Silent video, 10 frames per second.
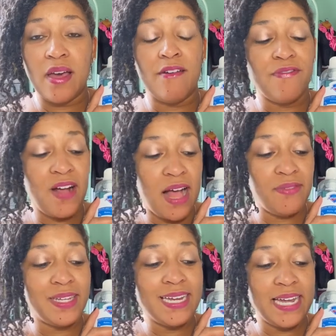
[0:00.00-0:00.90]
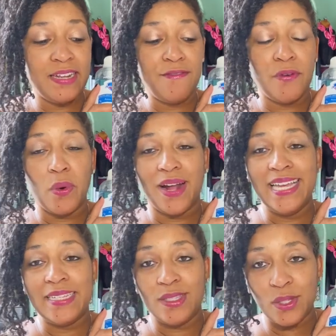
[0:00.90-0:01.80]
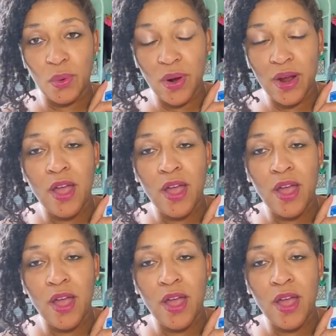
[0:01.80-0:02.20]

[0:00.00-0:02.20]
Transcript: of $5.94 in store.